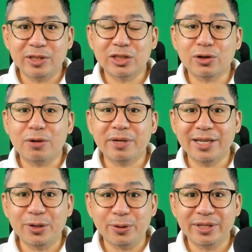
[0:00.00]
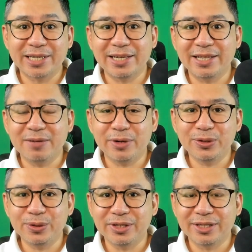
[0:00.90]
which is commonly known as a
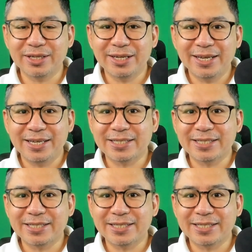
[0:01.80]
labor union,